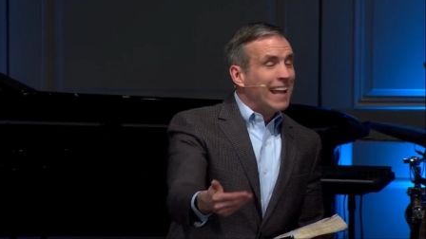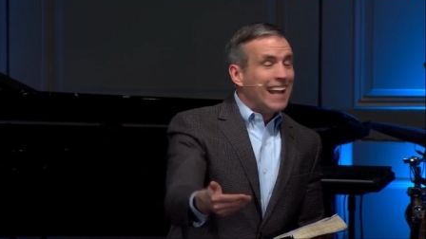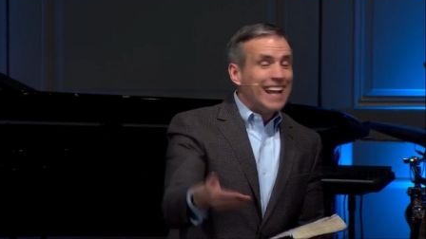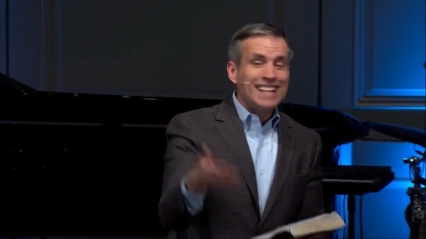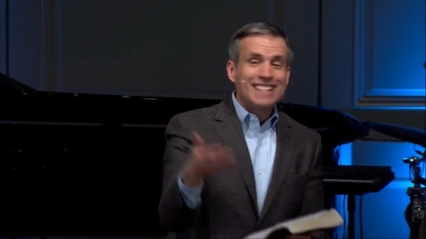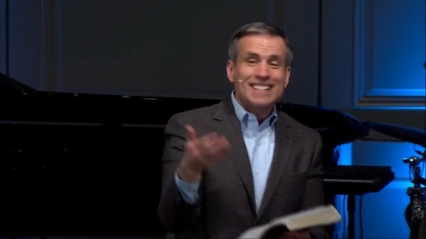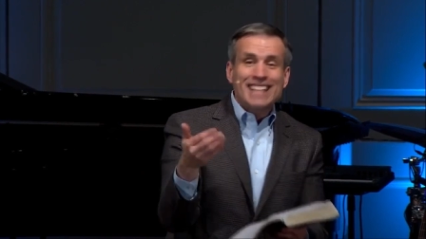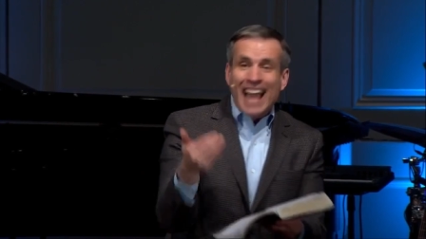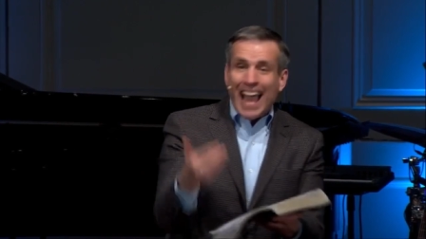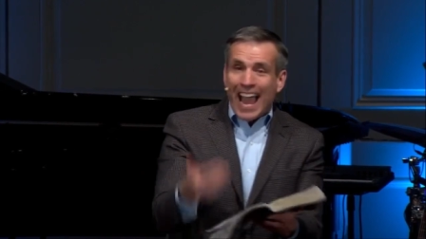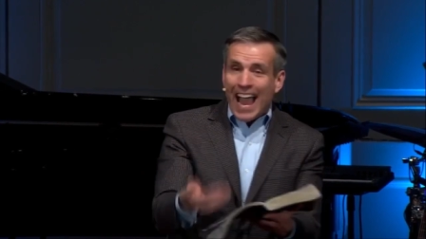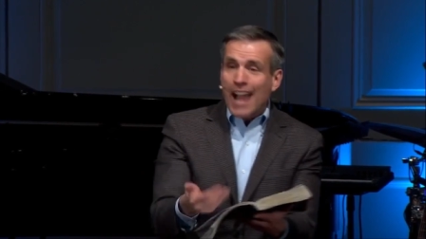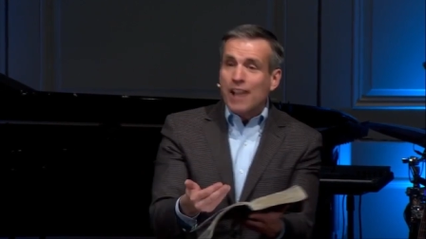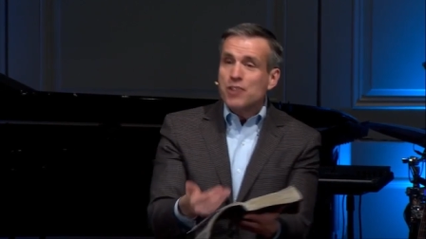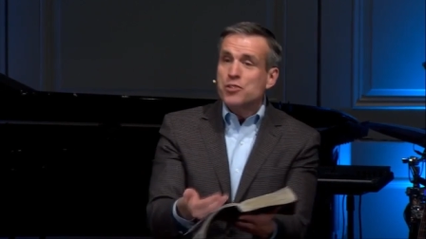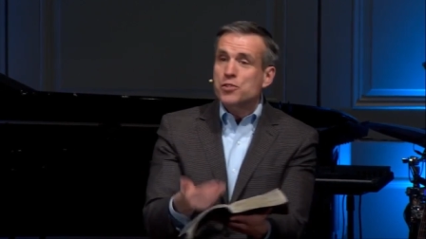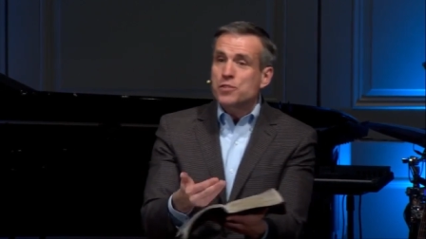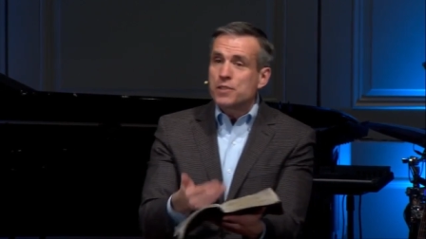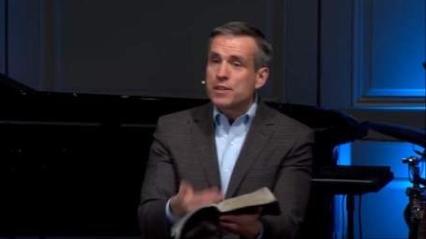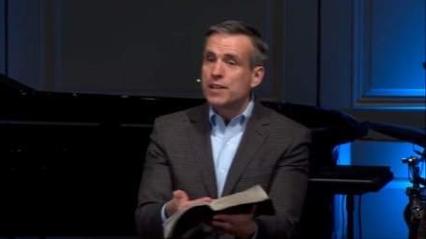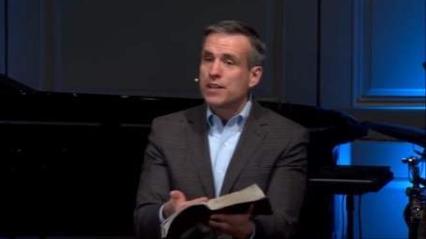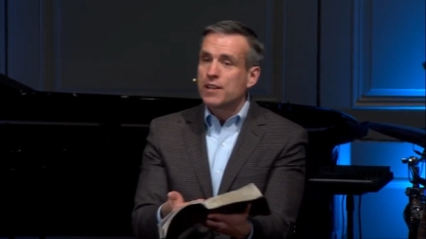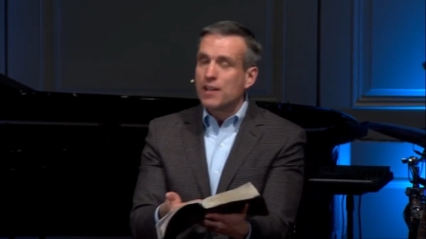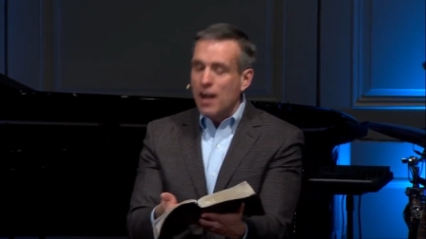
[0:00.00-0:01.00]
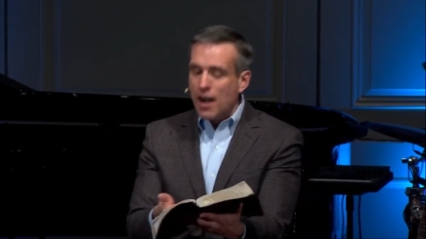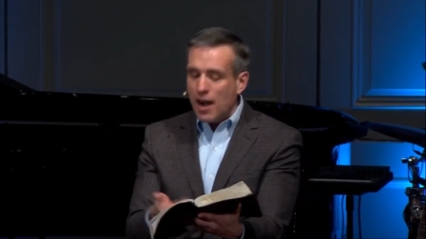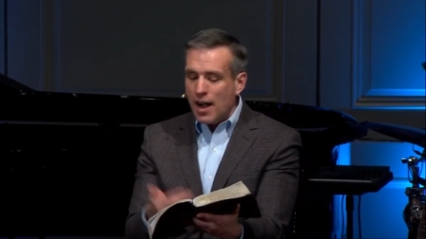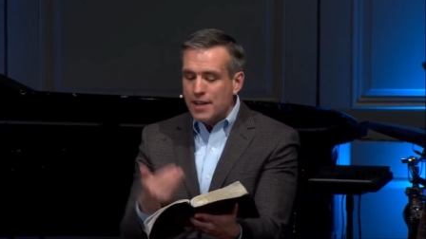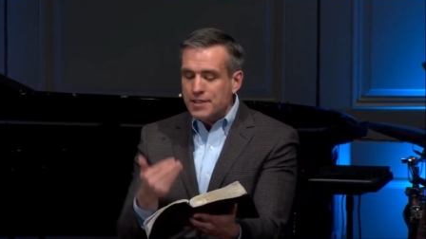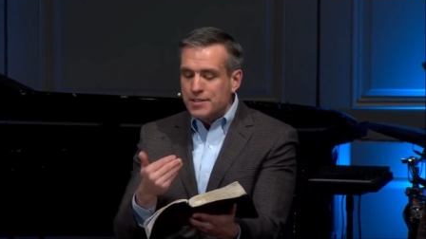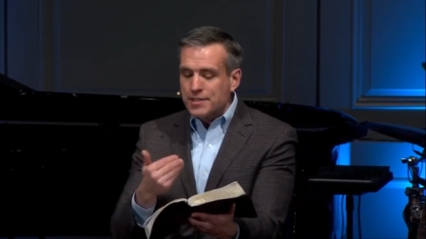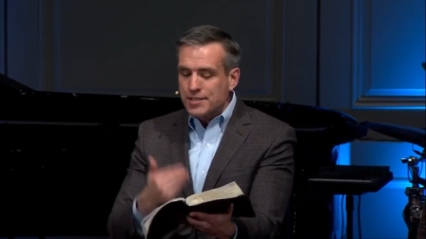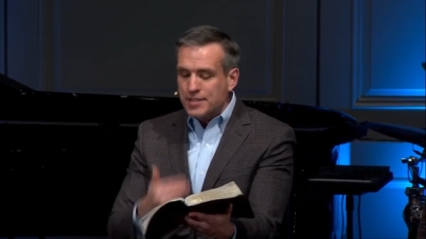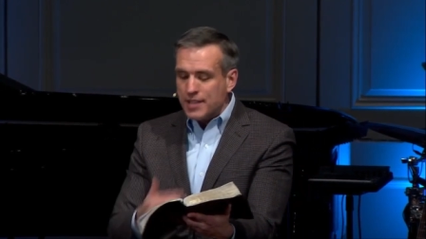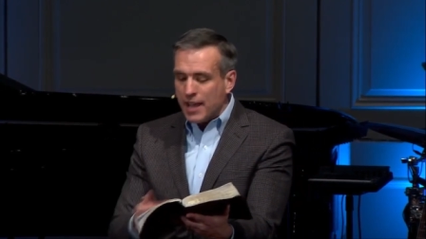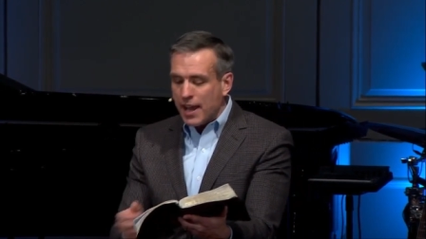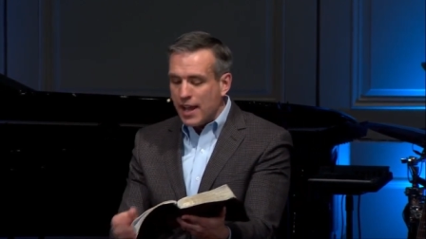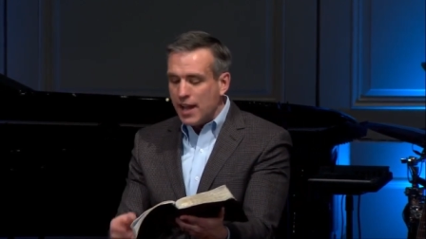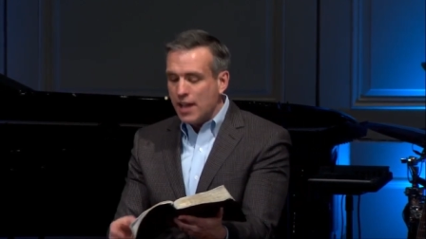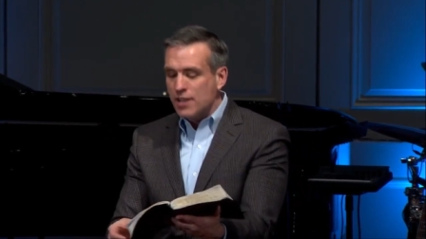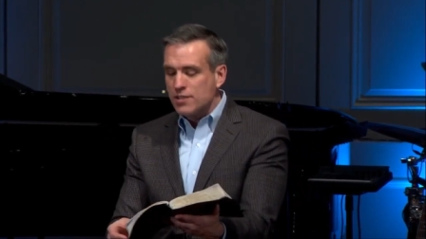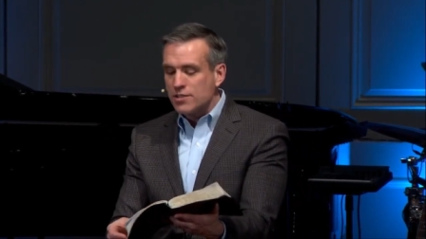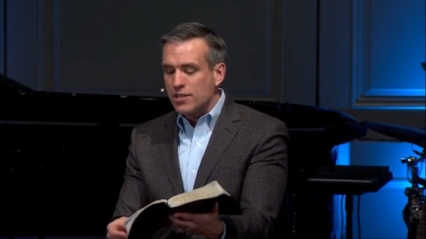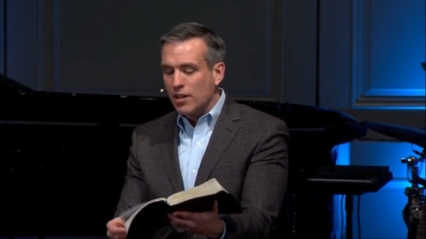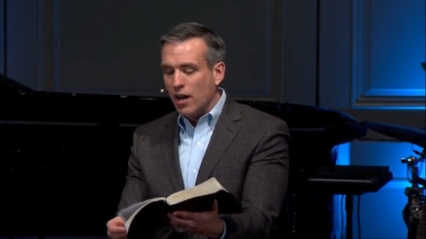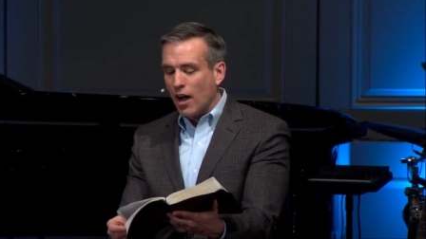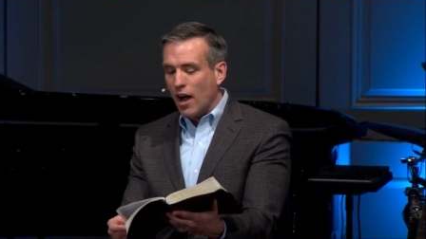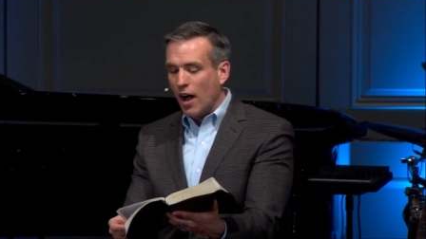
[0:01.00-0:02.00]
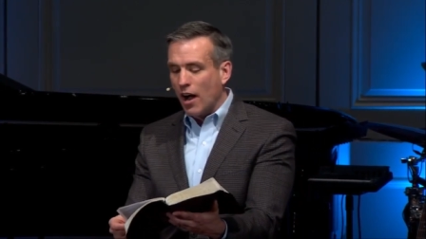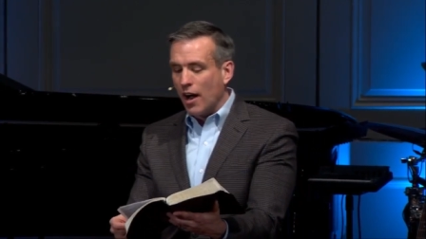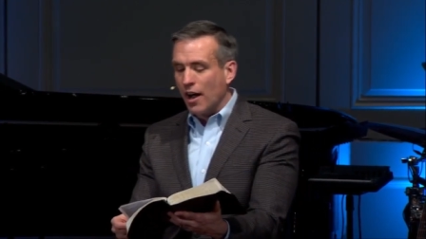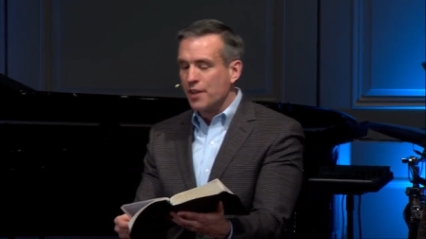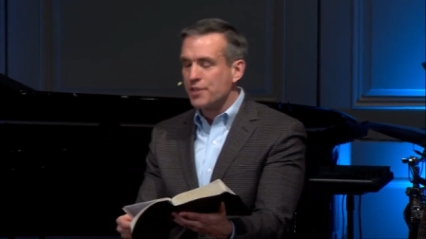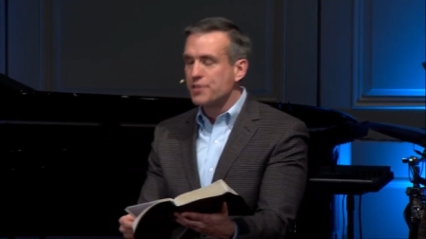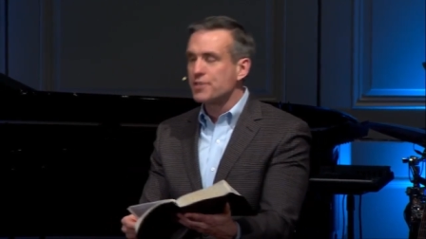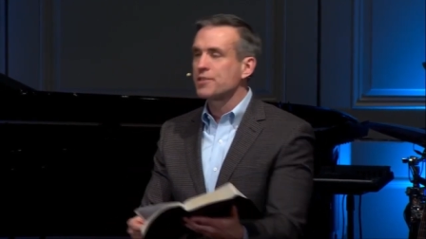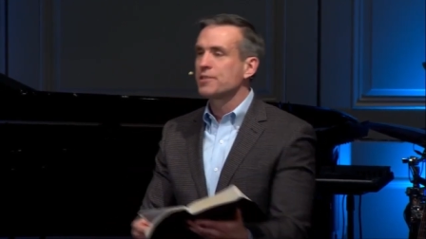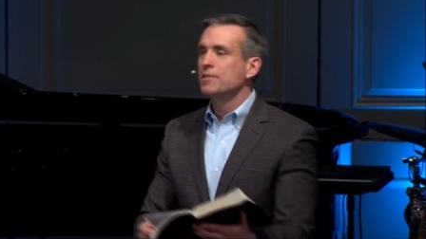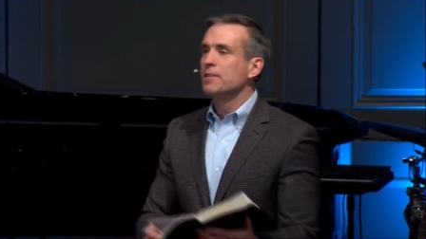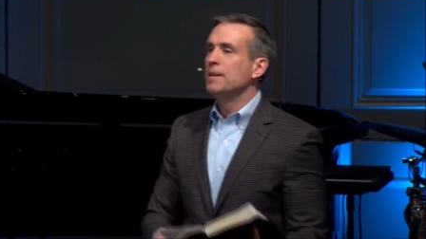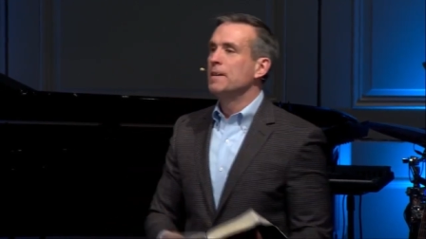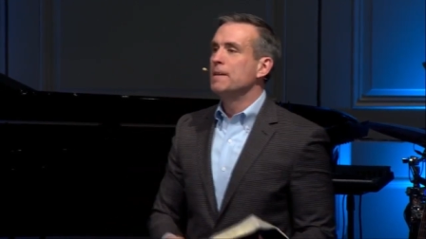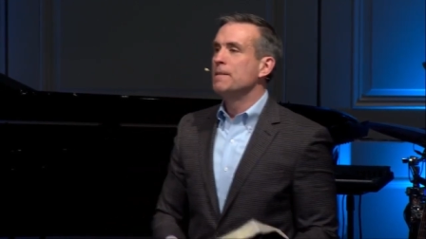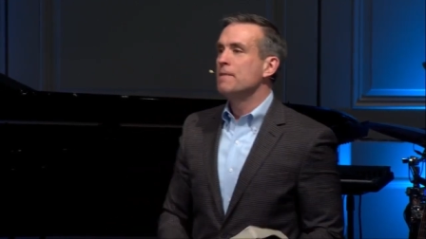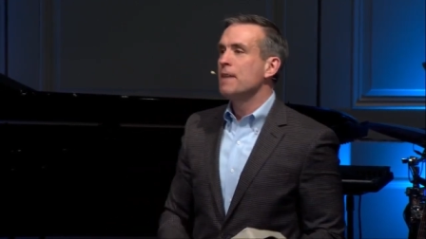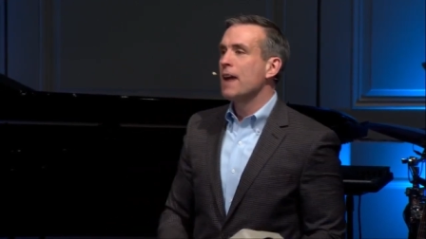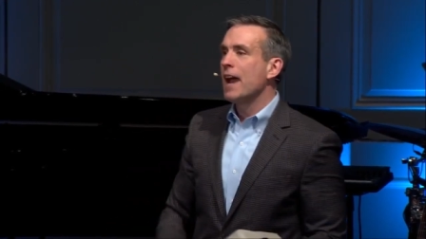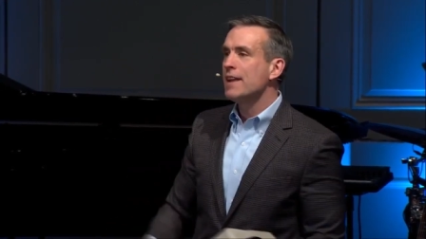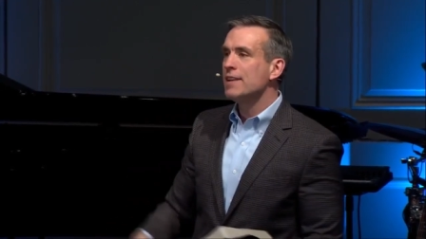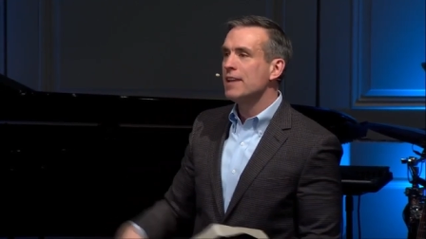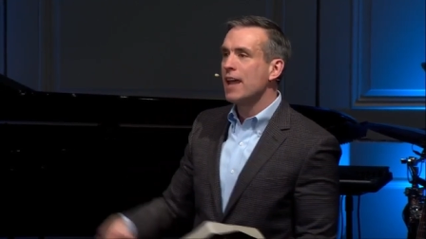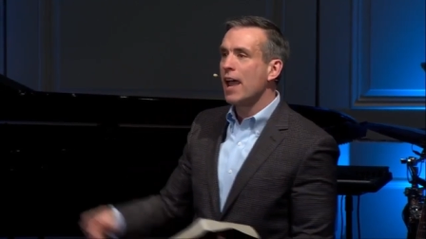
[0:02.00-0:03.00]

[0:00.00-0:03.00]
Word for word: it's actually God saying to us, Hey,